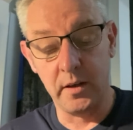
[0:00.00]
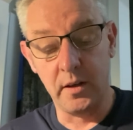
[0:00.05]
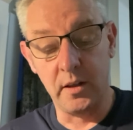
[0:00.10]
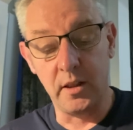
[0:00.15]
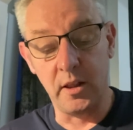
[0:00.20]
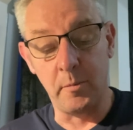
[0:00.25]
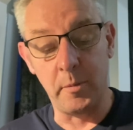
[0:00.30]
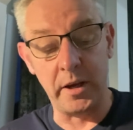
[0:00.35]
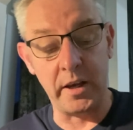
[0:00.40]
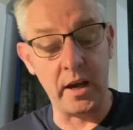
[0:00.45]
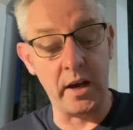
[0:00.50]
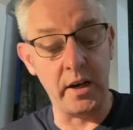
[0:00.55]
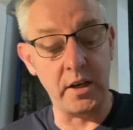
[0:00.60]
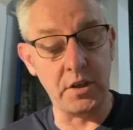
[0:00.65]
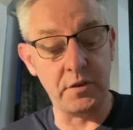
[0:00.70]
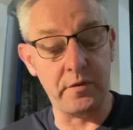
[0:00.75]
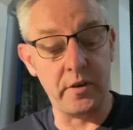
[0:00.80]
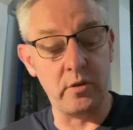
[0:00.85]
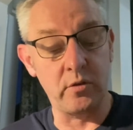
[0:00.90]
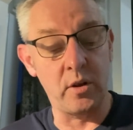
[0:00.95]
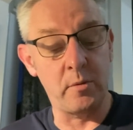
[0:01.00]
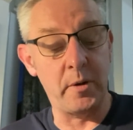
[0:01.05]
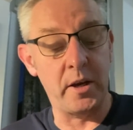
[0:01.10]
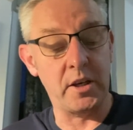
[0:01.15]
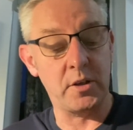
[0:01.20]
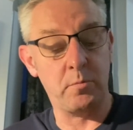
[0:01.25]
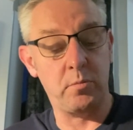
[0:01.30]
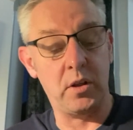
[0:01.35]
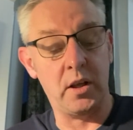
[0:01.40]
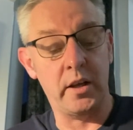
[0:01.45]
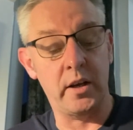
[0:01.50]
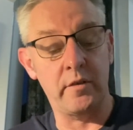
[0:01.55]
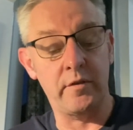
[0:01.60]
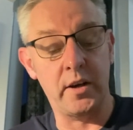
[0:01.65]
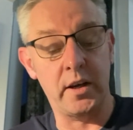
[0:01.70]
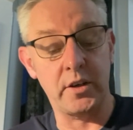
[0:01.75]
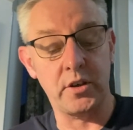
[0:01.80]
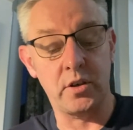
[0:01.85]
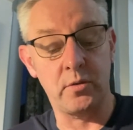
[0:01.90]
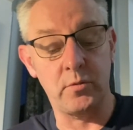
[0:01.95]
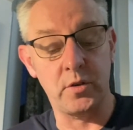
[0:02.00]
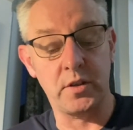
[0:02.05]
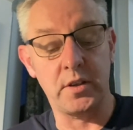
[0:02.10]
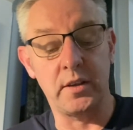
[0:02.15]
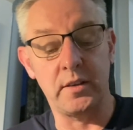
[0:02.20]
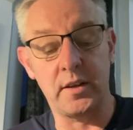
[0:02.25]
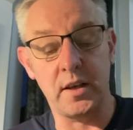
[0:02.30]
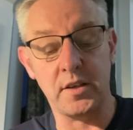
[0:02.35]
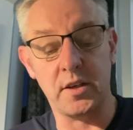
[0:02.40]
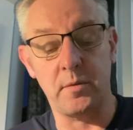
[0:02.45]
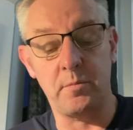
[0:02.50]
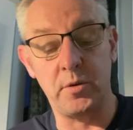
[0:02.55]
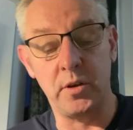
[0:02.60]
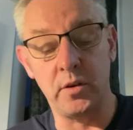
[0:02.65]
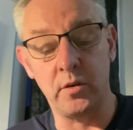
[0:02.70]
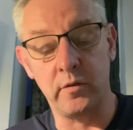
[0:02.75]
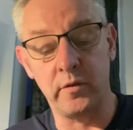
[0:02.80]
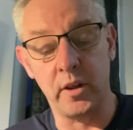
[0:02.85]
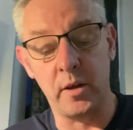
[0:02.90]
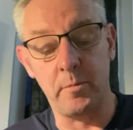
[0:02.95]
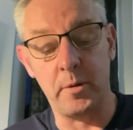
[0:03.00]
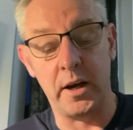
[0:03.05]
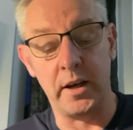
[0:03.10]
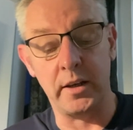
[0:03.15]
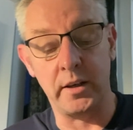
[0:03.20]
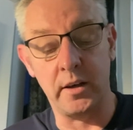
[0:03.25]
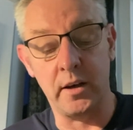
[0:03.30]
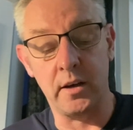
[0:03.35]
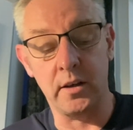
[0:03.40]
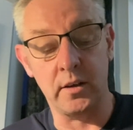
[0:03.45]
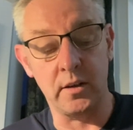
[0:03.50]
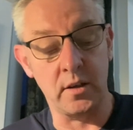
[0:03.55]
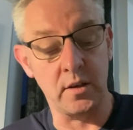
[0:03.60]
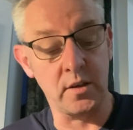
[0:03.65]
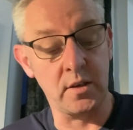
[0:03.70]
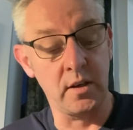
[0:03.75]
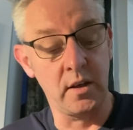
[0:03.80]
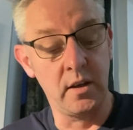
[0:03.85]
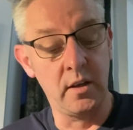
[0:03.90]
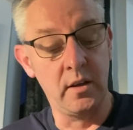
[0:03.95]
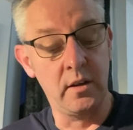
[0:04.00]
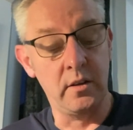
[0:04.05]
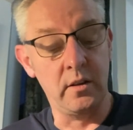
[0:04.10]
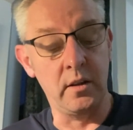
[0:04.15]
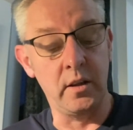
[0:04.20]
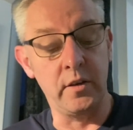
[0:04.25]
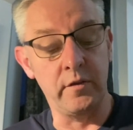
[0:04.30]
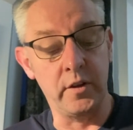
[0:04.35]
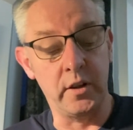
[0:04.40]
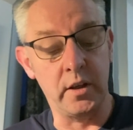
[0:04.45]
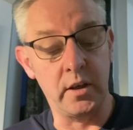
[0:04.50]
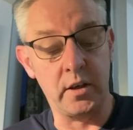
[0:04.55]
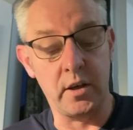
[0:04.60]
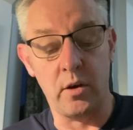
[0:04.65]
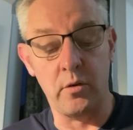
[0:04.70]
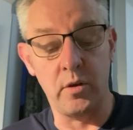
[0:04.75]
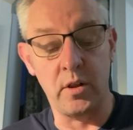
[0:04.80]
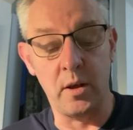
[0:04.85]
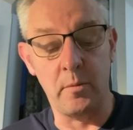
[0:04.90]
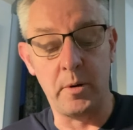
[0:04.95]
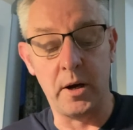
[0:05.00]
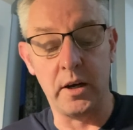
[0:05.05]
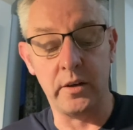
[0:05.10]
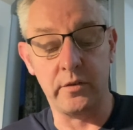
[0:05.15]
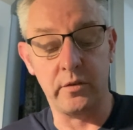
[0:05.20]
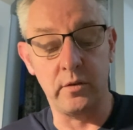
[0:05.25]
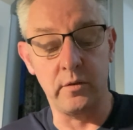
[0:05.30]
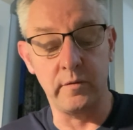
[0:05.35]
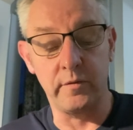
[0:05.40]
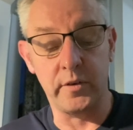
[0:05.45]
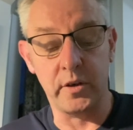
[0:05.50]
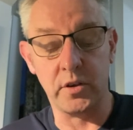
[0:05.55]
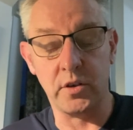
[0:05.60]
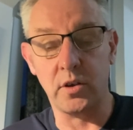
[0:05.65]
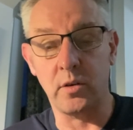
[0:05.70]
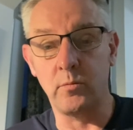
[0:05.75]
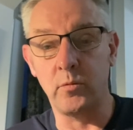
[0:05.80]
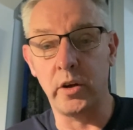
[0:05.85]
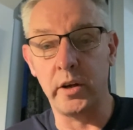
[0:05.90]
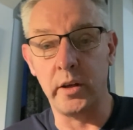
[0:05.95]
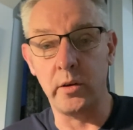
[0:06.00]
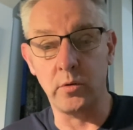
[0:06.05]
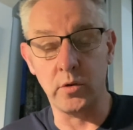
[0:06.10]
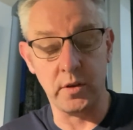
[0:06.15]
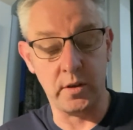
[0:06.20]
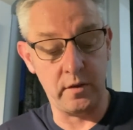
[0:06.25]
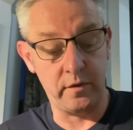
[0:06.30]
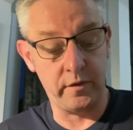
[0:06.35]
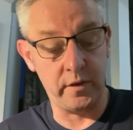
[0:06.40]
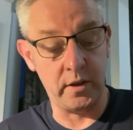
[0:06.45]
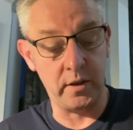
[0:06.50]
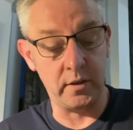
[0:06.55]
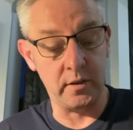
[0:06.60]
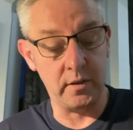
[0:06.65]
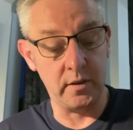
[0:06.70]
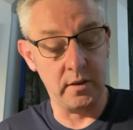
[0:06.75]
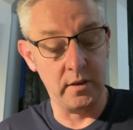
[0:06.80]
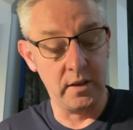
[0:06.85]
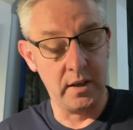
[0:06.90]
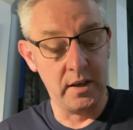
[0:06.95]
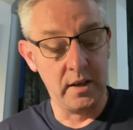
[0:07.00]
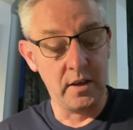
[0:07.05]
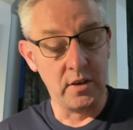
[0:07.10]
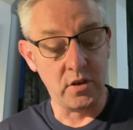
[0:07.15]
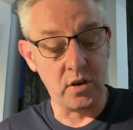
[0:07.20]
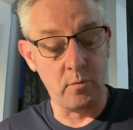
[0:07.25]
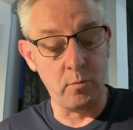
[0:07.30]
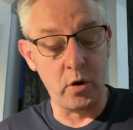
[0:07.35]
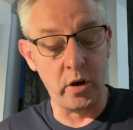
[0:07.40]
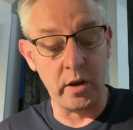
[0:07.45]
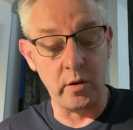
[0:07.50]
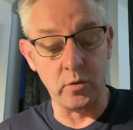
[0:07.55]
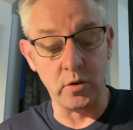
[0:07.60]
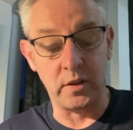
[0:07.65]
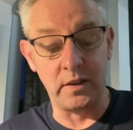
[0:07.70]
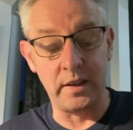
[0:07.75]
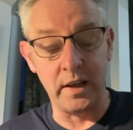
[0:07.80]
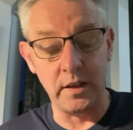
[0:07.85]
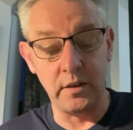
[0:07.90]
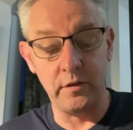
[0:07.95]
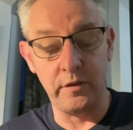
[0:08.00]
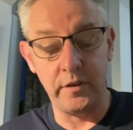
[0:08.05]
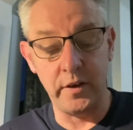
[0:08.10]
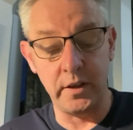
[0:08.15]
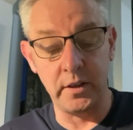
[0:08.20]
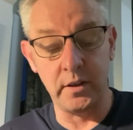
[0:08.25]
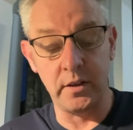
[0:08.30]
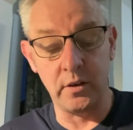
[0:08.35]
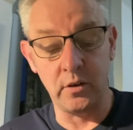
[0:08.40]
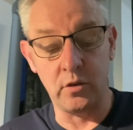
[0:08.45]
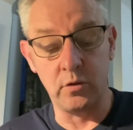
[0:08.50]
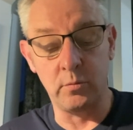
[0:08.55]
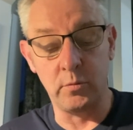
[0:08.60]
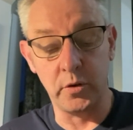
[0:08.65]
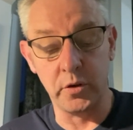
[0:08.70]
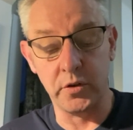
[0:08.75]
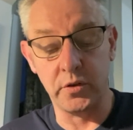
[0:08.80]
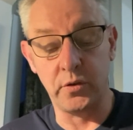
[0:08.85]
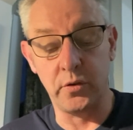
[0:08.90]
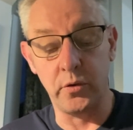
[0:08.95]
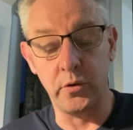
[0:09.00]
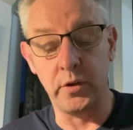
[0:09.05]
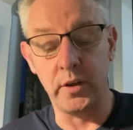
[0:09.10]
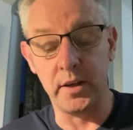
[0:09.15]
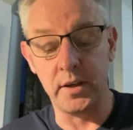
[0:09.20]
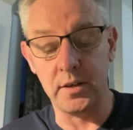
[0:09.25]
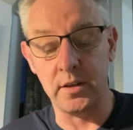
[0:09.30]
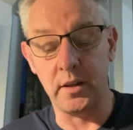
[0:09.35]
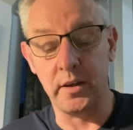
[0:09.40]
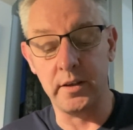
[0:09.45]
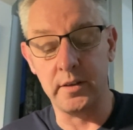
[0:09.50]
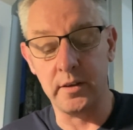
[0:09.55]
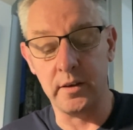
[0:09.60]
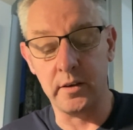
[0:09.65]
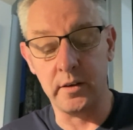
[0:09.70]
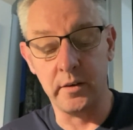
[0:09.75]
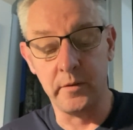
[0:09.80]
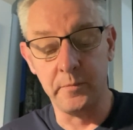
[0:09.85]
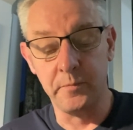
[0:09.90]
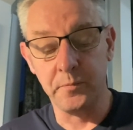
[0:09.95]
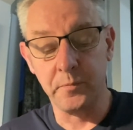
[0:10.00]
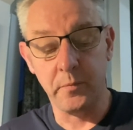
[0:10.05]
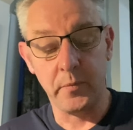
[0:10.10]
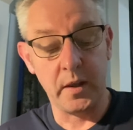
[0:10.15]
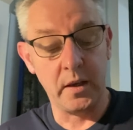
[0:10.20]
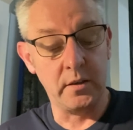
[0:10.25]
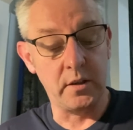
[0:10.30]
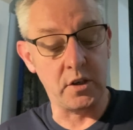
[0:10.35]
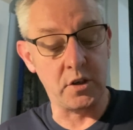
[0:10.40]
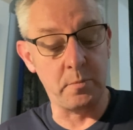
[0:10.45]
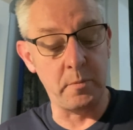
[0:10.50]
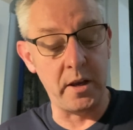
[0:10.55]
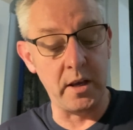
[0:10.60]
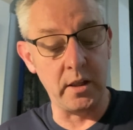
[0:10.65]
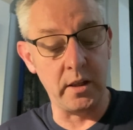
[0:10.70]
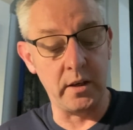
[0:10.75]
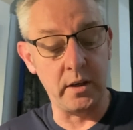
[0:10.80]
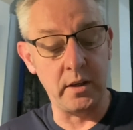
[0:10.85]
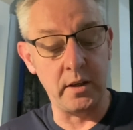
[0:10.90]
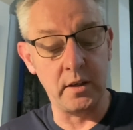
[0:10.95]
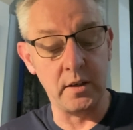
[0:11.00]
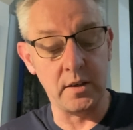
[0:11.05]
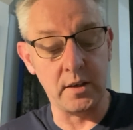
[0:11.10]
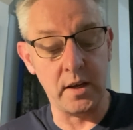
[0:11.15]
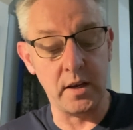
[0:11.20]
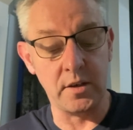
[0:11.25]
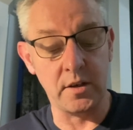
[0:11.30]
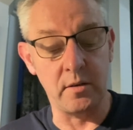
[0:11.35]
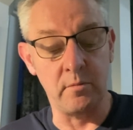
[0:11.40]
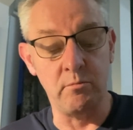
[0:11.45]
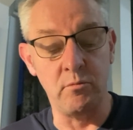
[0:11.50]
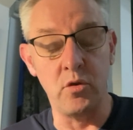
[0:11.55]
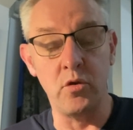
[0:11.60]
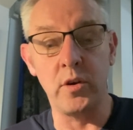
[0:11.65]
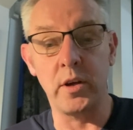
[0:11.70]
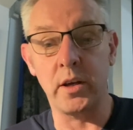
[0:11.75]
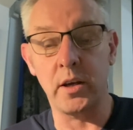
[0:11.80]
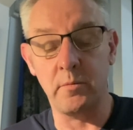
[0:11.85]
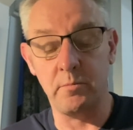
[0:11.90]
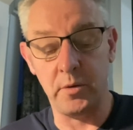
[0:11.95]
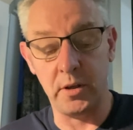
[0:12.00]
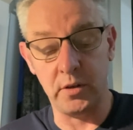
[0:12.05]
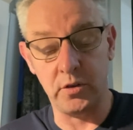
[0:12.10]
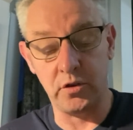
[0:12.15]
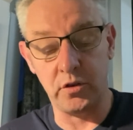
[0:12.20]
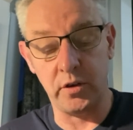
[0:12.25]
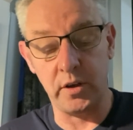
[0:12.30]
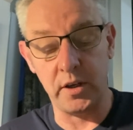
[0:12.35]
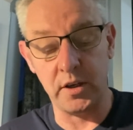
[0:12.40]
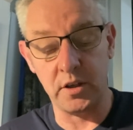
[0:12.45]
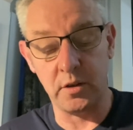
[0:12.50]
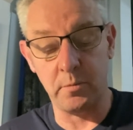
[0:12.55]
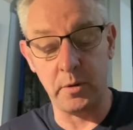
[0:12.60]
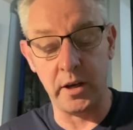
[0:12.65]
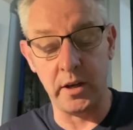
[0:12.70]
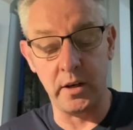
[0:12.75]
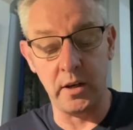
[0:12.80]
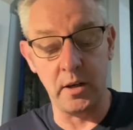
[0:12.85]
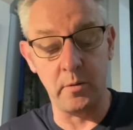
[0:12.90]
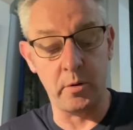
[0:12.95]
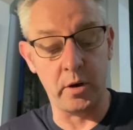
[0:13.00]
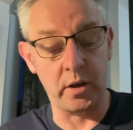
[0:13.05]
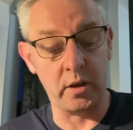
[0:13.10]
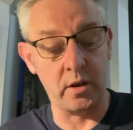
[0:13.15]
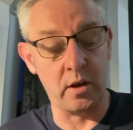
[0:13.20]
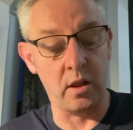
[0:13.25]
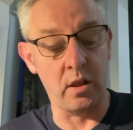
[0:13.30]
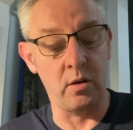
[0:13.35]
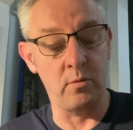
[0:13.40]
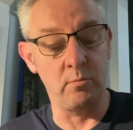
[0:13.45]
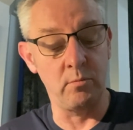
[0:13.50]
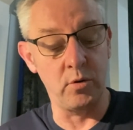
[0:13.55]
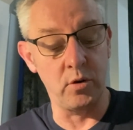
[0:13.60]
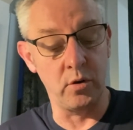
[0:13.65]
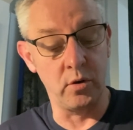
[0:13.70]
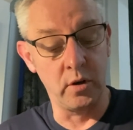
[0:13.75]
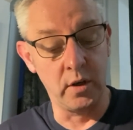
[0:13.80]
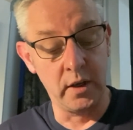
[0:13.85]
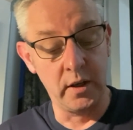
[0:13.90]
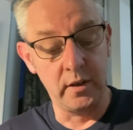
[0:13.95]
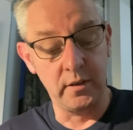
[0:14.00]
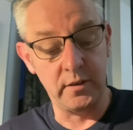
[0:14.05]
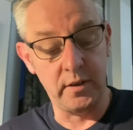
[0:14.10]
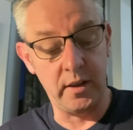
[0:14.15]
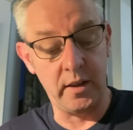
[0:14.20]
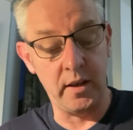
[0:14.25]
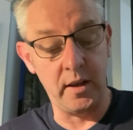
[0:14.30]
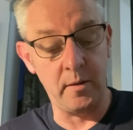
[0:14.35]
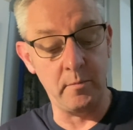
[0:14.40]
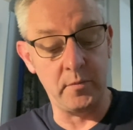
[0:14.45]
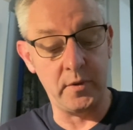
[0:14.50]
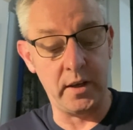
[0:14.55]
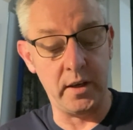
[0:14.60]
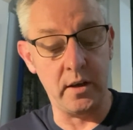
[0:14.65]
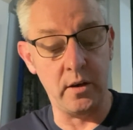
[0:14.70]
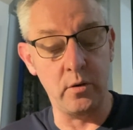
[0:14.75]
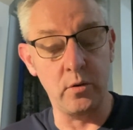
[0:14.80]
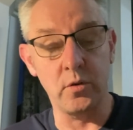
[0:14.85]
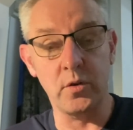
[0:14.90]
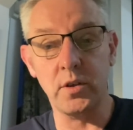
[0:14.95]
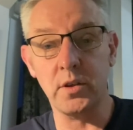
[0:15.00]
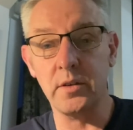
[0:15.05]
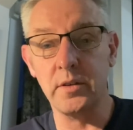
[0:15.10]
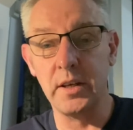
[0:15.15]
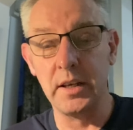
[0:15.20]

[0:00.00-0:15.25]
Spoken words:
The McGarrys felt the best plan of action was to disappear over the back gardens, leaving the cow in the bathroom for someone else to find. Someone else did find it almost 2 days later. The smell and the incessant mooing had been traced by a neighbour in Colombo to the empty house.